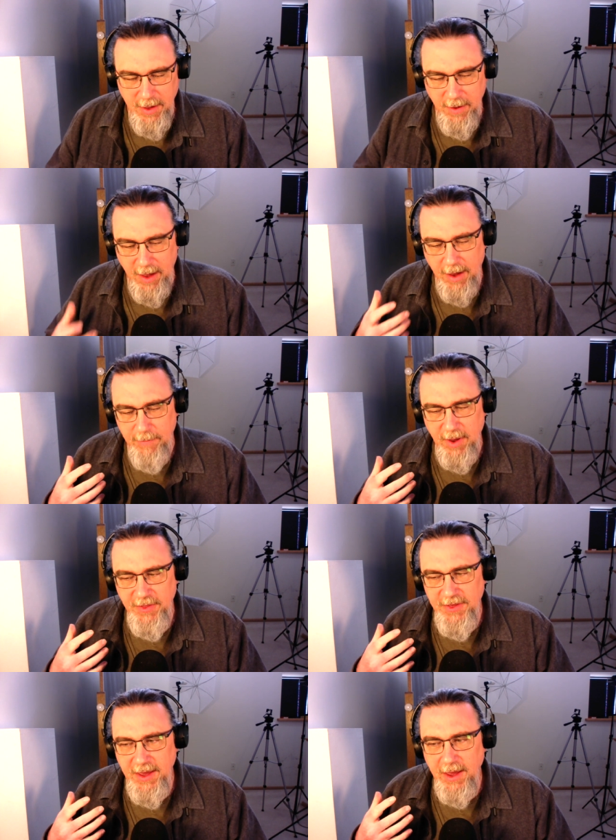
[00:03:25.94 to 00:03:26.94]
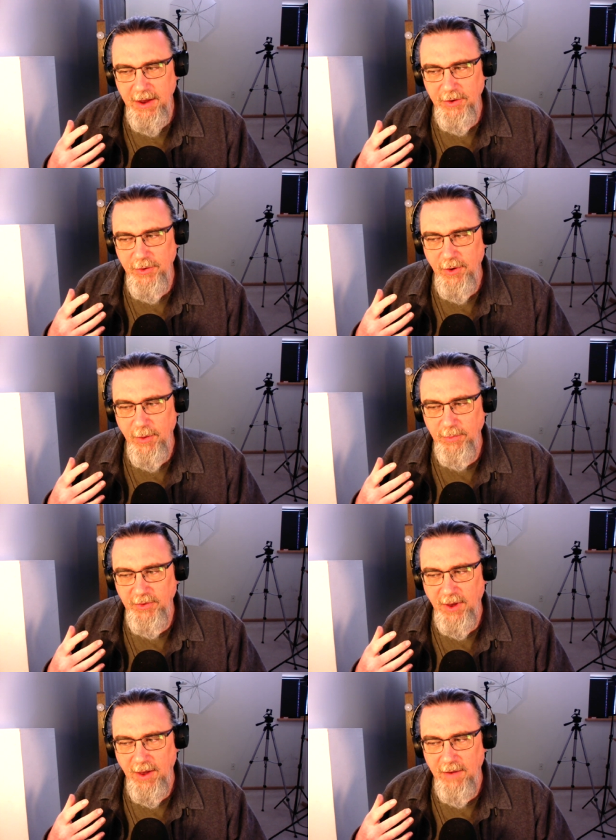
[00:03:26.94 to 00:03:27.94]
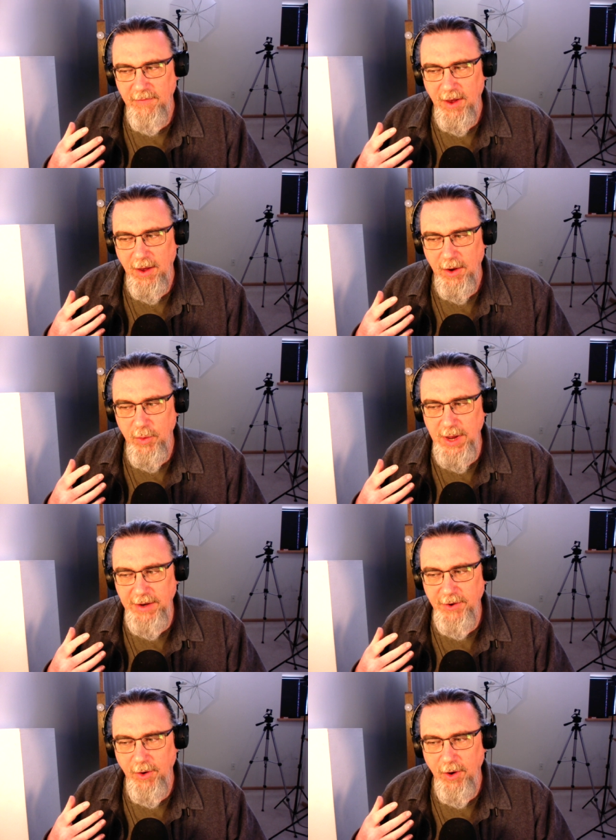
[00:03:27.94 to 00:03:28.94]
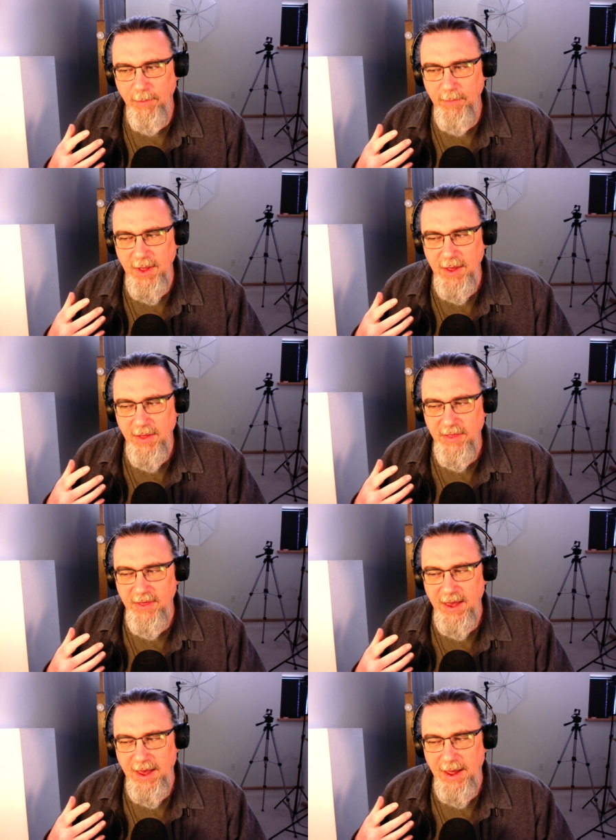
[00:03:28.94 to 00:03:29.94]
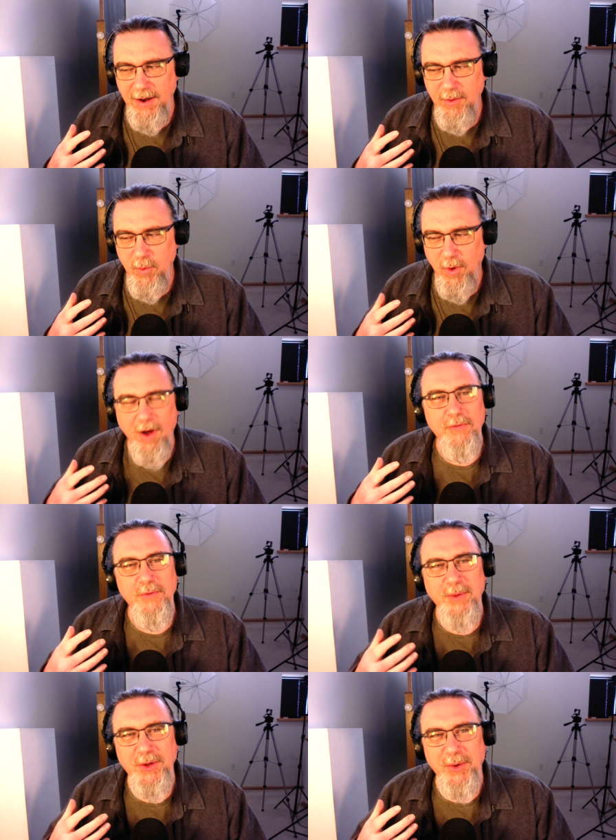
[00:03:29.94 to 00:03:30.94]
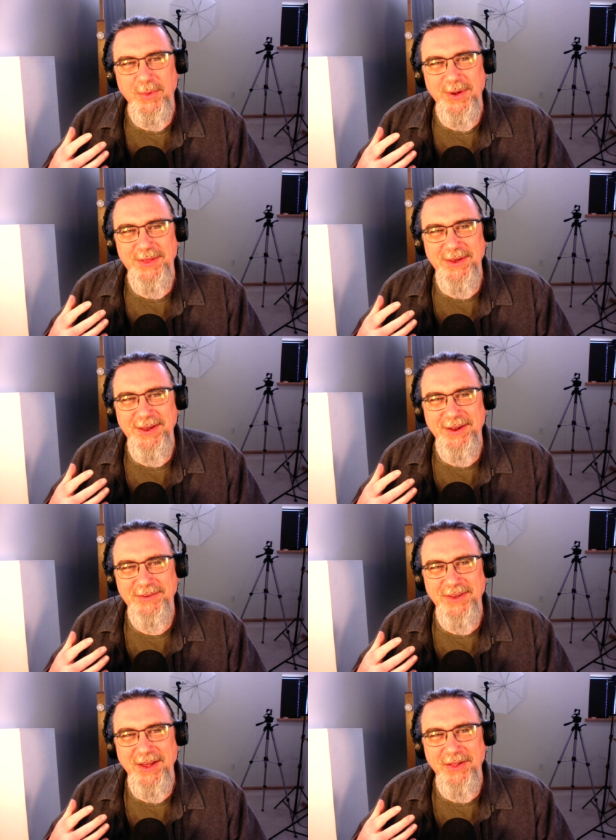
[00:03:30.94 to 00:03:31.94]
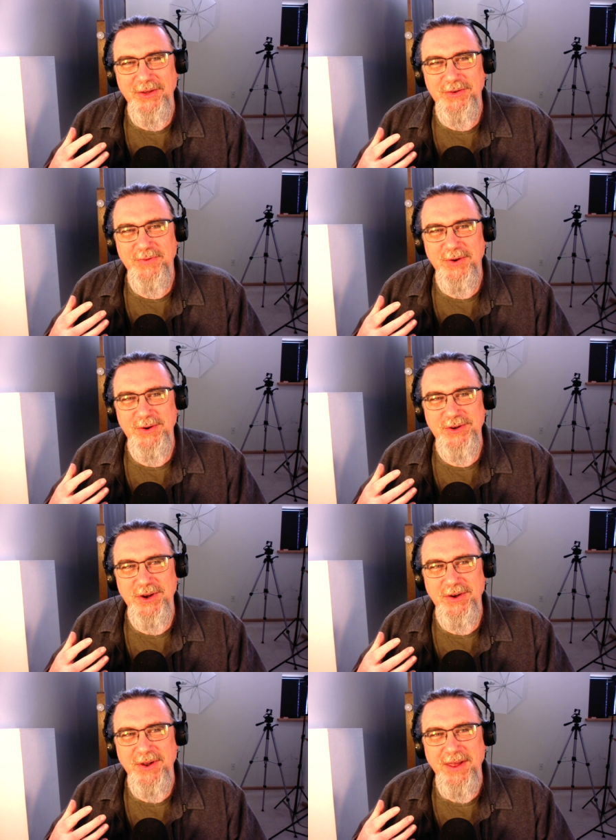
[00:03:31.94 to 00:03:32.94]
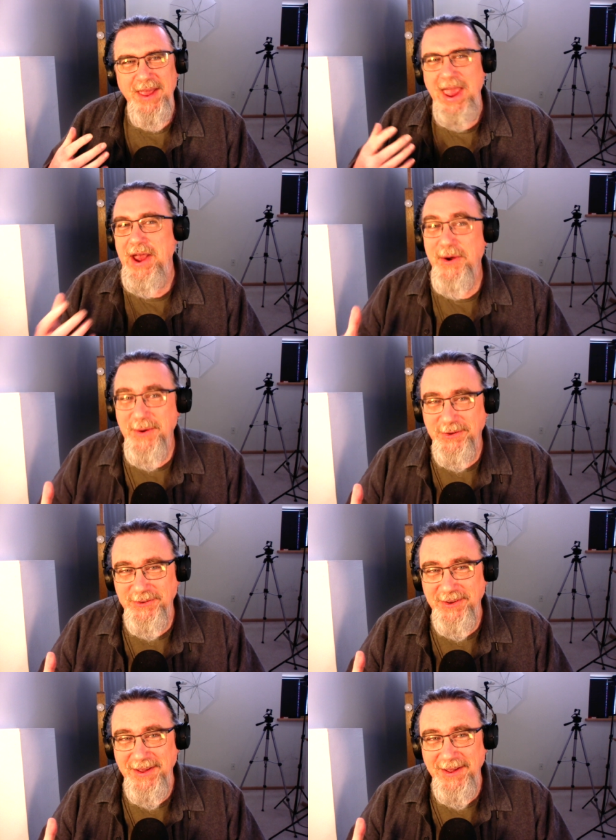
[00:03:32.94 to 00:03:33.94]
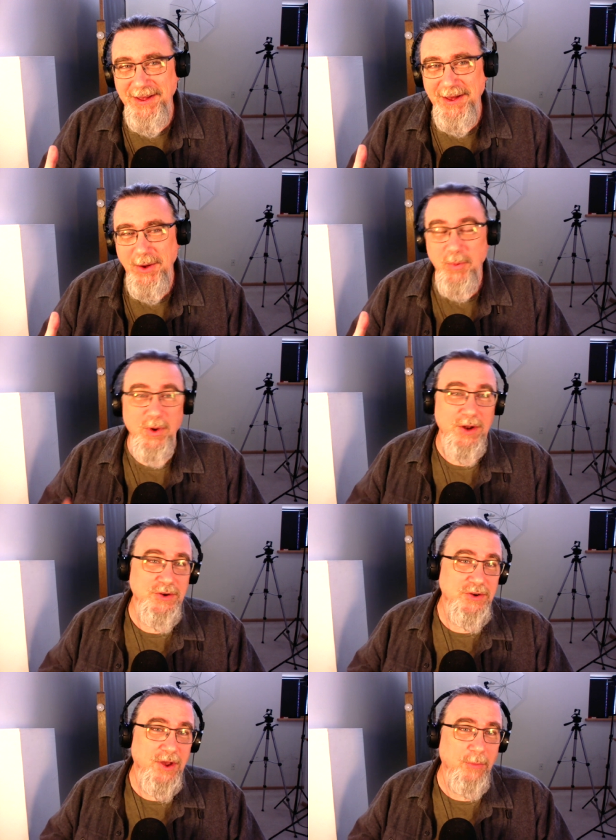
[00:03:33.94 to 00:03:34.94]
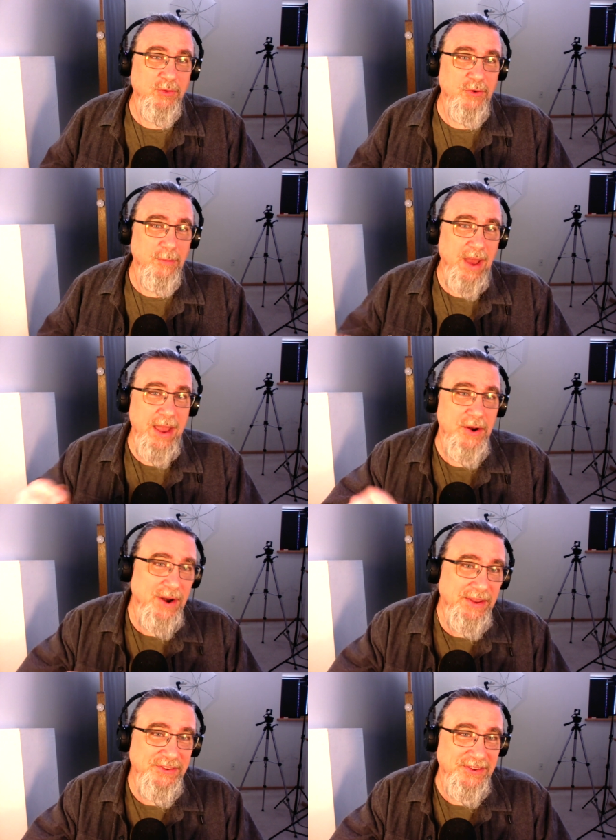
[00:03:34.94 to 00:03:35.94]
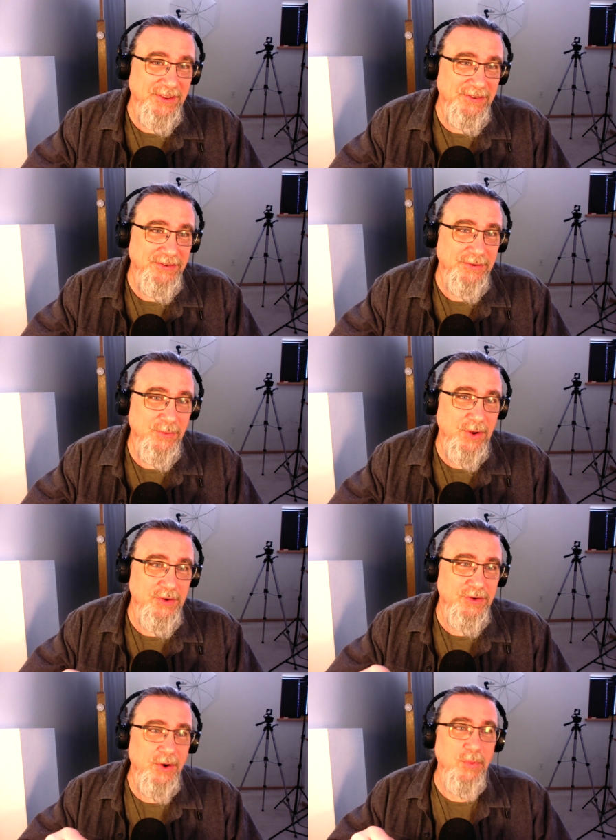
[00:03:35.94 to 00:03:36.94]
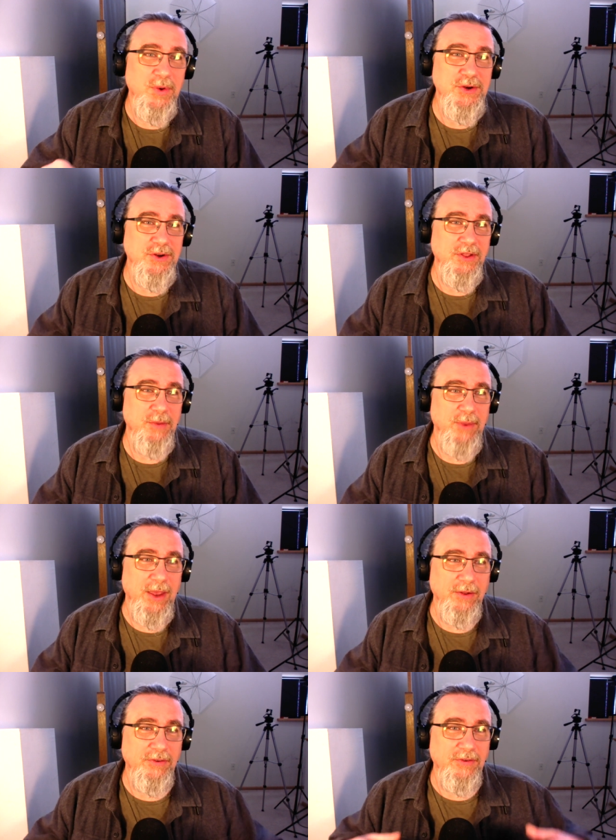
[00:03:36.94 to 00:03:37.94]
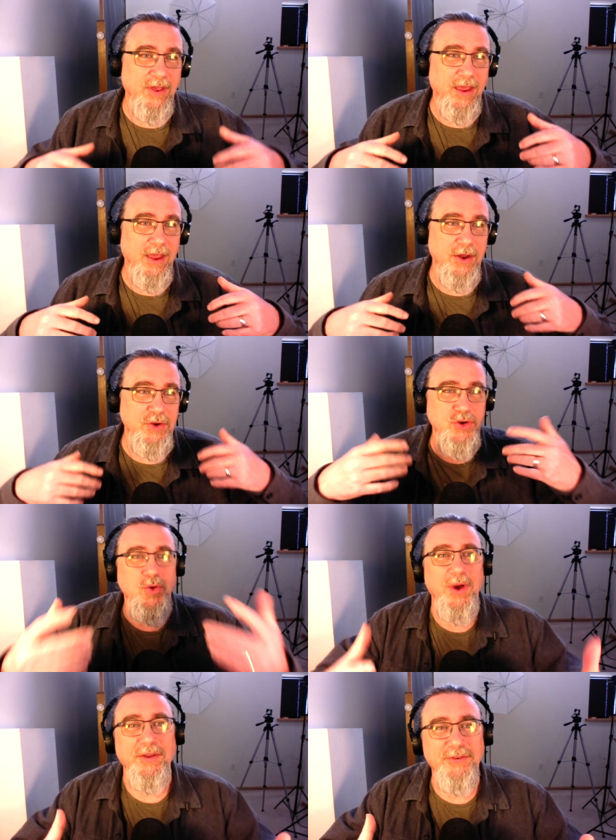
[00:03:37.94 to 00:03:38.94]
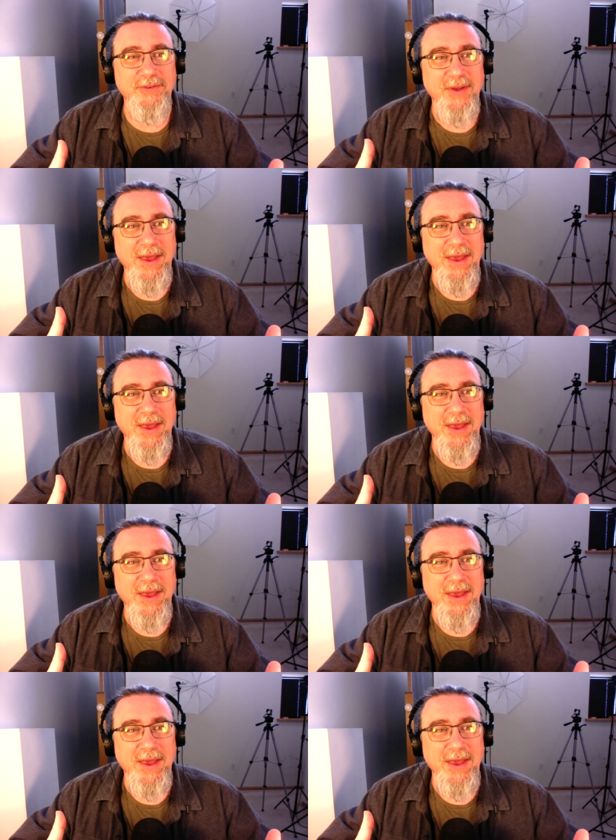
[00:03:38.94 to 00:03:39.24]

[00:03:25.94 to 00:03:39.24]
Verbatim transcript: and thinking in terms of a Greek term that we're all familiar with in its English version, heresy, which comes from hairesis, which originally means a choice.